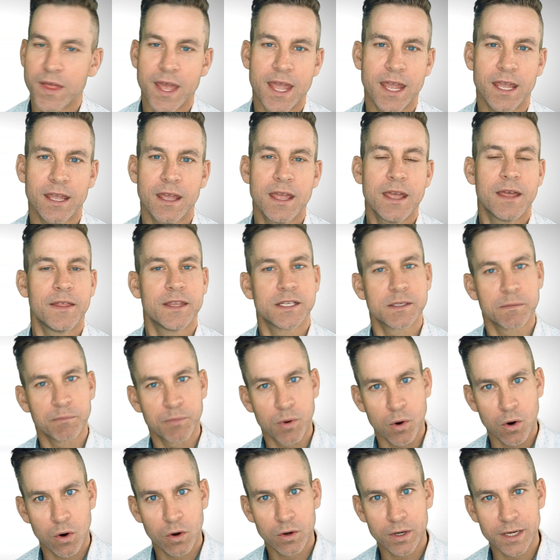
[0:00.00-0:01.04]
thing that is
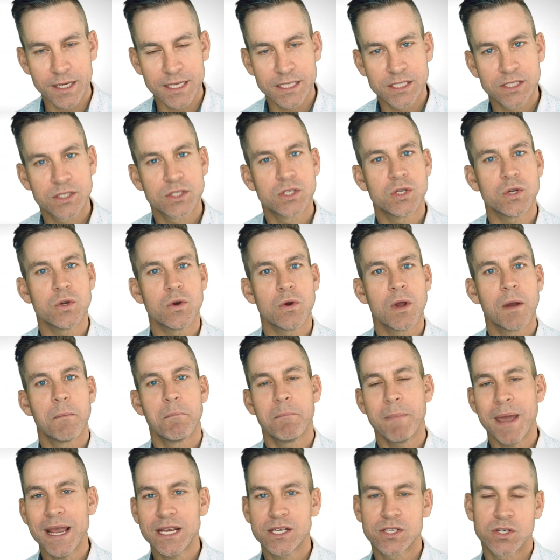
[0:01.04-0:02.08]
important is to
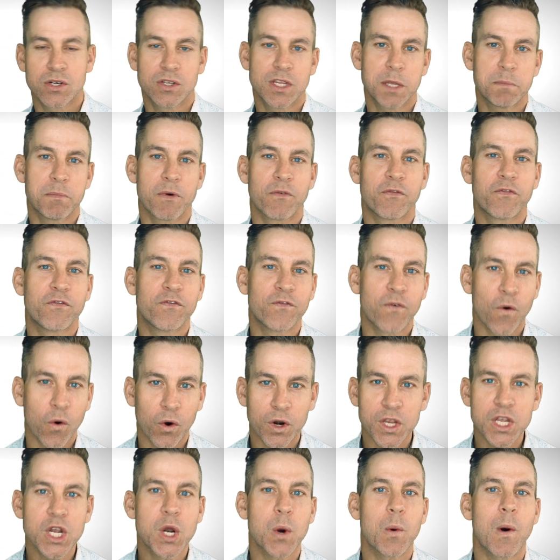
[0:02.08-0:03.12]
make sure that
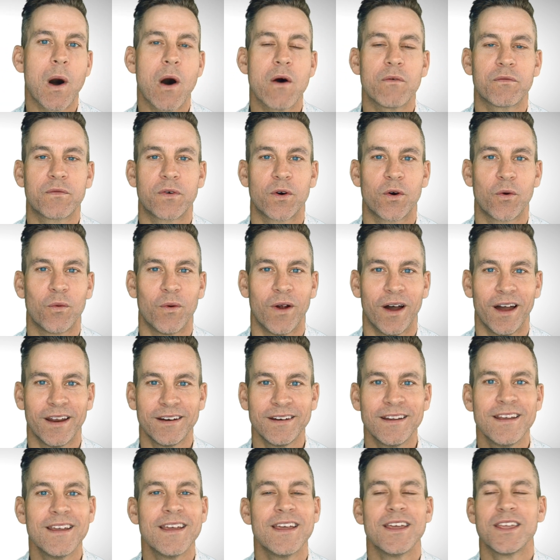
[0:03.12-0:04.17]
before you go out for a
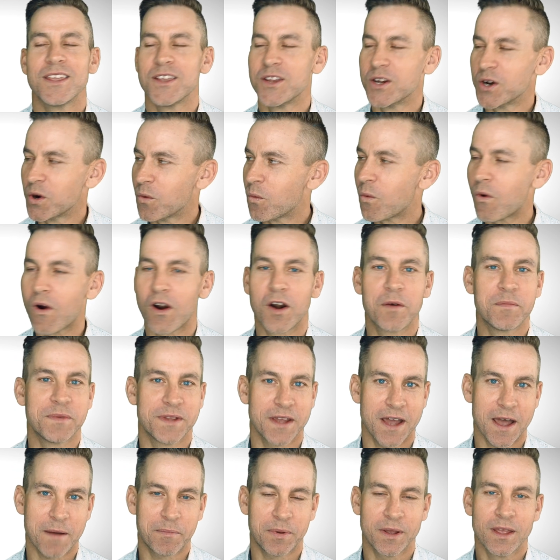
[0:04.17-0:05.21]
run, you're
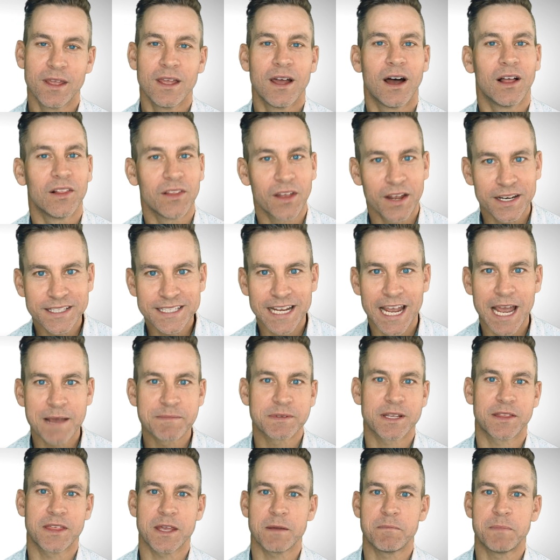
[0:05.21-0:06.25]
warmed up. A lot of
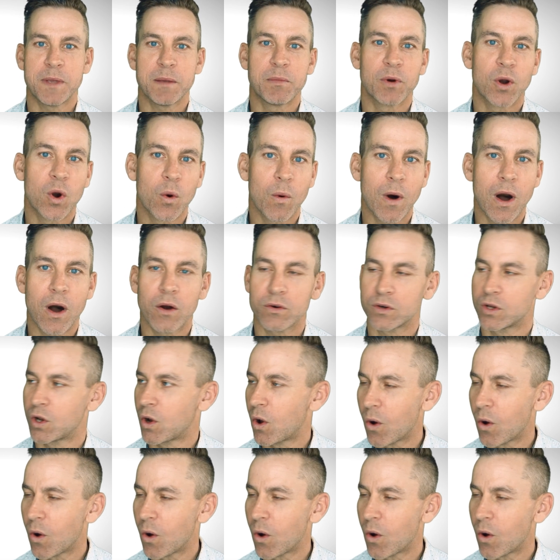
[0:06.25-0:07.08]
times I think people go out